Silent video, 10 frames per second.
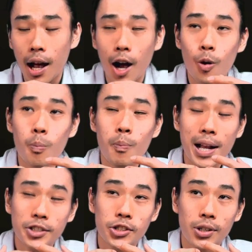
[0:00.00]
how
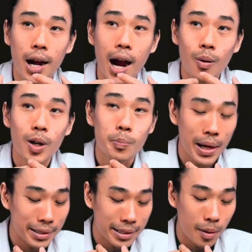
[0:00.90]
much our
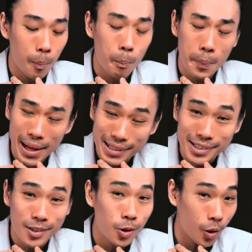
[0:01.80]
body
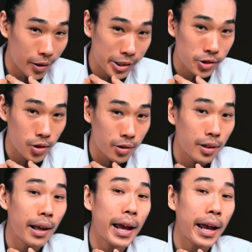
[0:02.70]
makes cholesterol